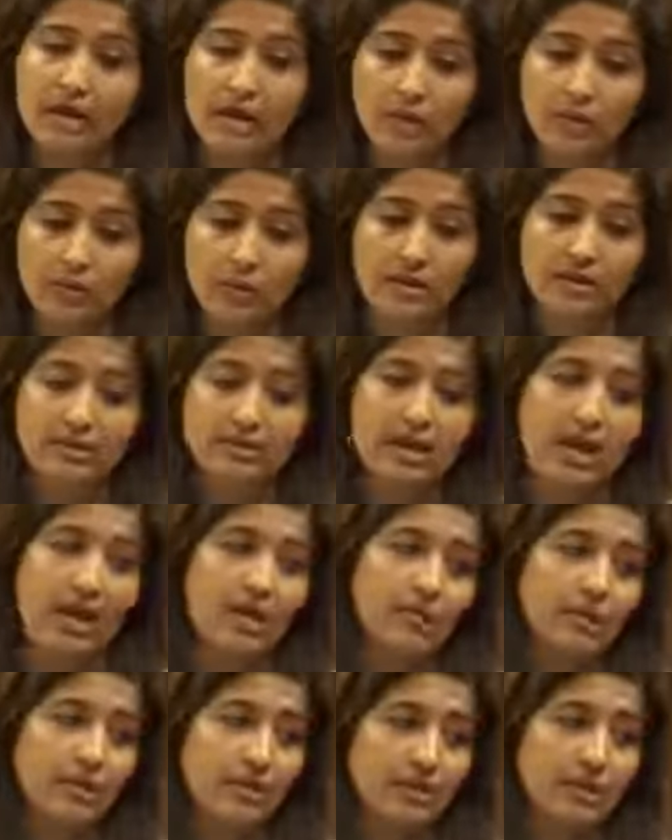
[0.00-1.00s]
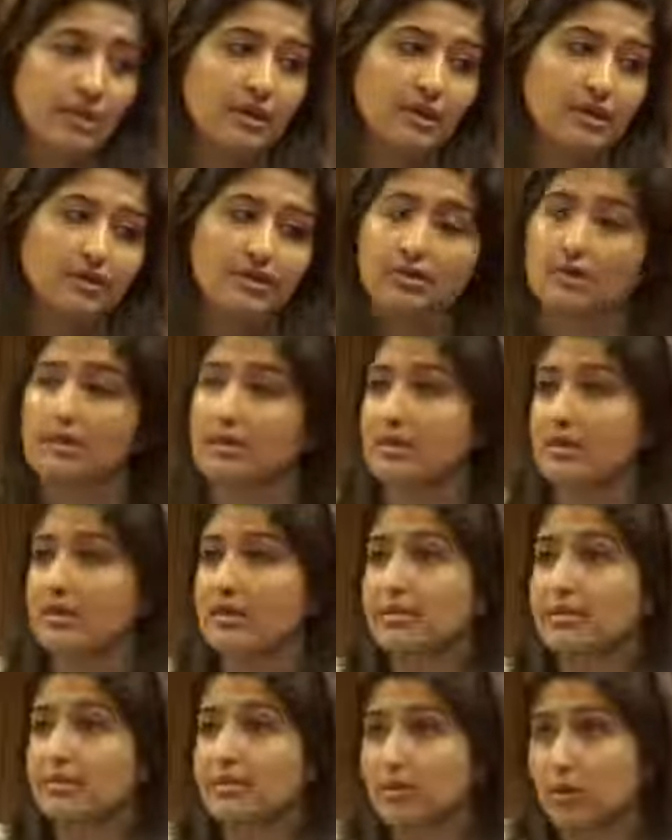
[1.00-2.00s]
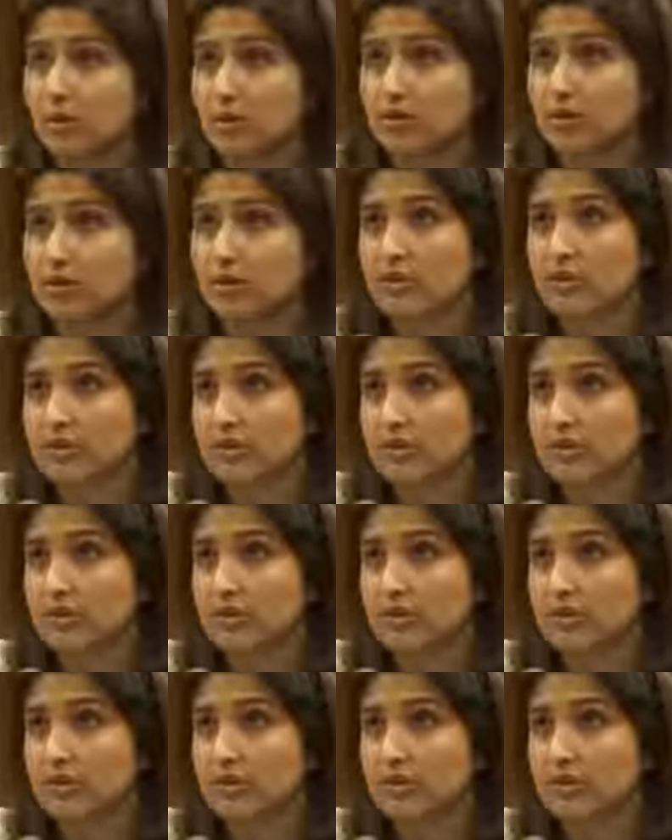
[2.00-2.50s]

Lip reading: and what is happening is the total